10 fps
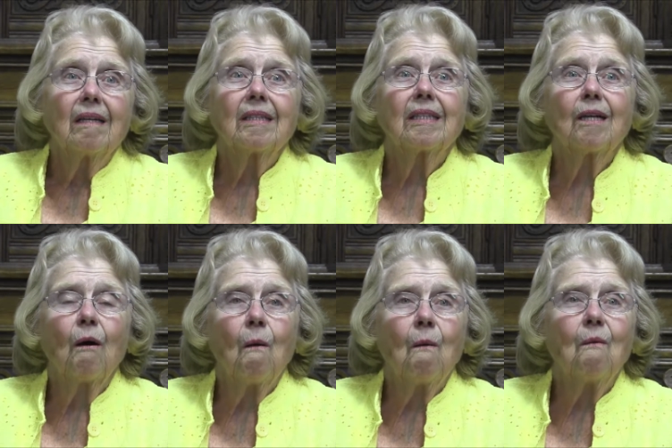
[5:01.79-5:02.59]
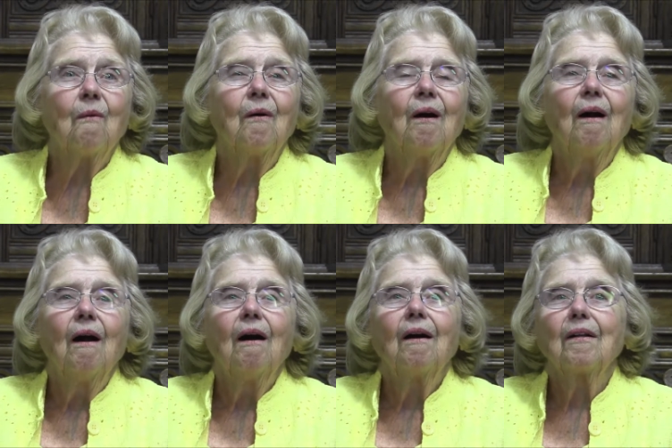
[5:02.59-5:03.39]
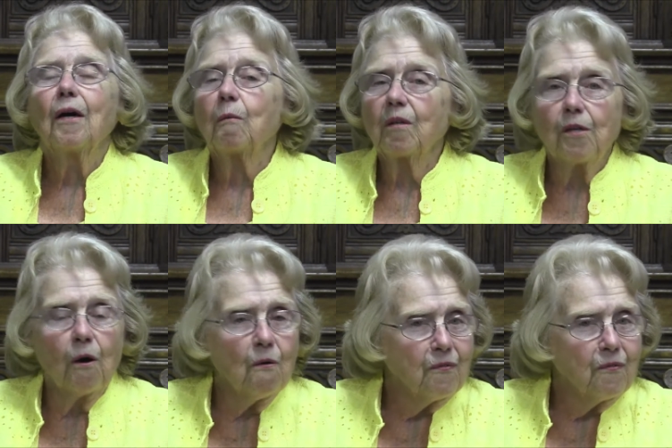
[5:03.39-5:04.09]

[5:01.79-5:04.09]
So there were no